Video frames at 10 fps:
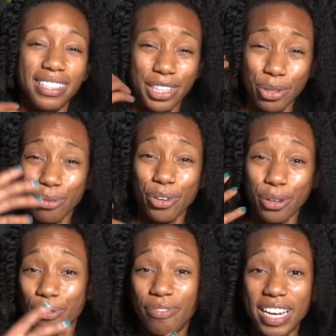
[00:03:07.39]
It's a killer for
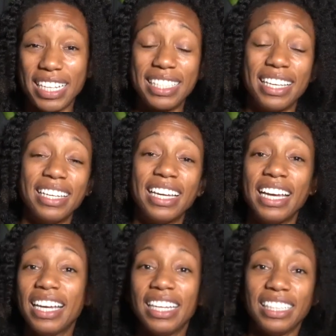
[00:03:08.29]
your face and
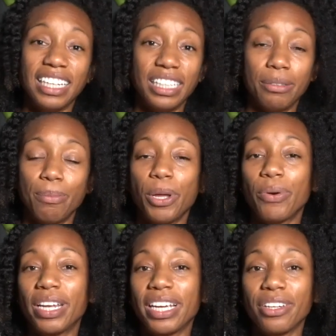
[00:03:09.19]
gut and
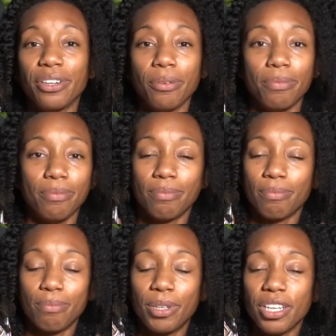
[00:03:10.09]
bloating and your
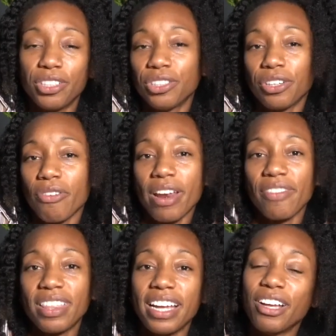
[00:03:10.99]
blood sugar and
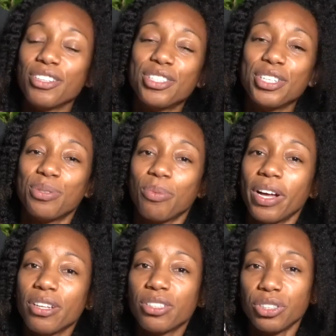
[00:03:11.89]
everything else as
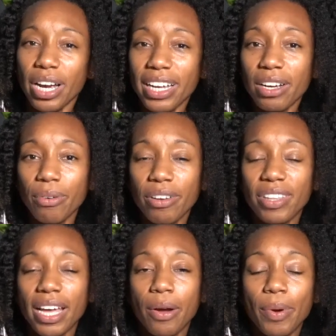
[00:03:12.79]
well. So try to get rid of
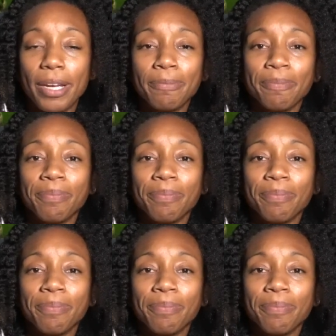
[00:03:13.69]
it that way.